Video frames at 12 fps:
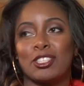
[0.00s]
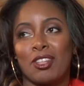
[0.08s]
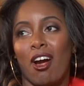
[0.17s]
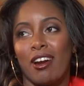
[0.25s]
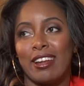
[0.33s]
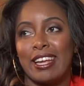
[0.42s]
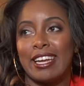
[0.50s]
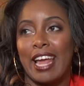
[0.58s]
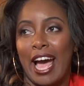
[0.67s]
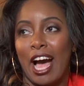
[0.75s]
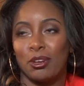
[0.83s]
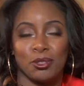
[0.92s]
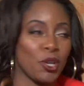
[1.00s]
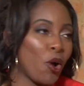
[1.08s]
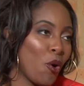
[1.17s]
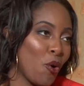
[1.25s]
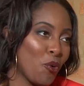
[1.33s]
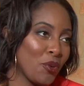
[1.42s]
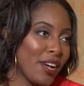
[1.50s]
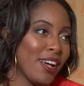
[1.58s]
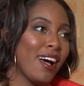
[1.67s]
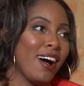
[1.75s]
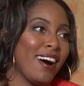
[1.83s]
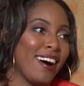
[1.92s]
to start in the household
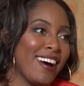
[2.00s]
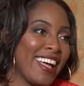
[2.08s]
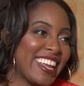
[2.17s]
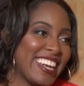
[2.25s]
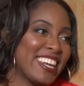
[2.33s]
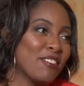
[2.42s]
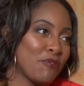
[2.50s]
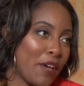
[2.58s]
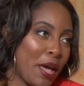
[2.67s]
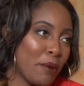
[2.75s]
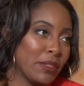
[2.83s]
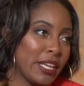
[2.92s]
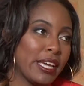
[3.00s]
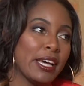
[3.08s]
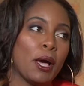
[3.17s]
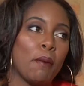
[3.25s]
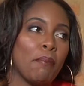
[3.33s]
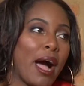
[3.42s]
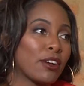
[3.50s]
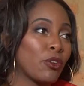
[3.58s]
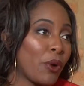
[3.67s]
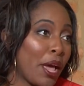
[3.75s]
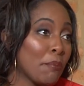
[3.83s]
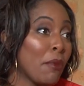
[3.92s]
and in the family. My
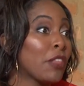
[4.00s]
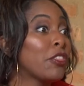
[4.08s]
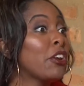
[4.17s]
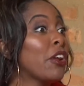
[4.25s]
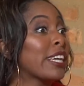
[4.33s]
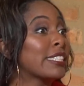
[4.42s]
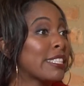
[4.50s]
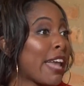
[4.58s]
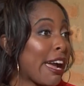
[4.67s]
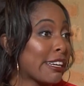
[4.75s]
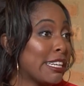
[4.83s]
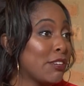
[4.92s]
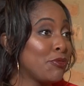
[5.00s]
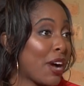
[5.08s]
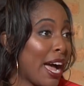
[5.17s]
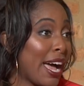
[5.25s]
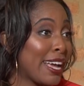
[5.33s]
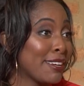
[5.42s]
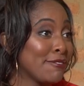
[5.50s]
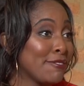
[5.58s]
grandmother is 95.